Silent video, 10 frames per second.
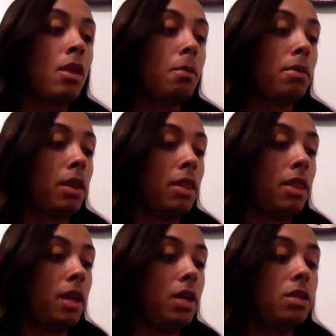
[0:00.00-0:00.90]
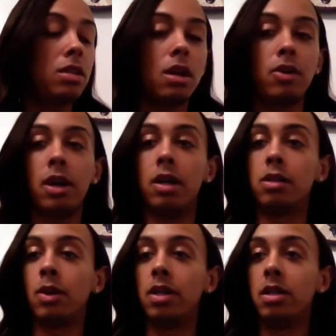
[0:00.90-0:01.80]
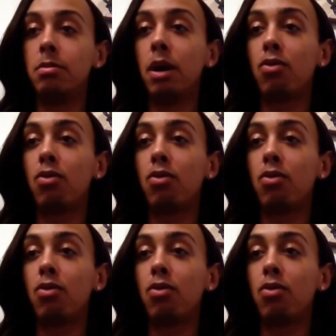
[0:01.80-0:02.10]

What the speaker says: But this, okay, so I did my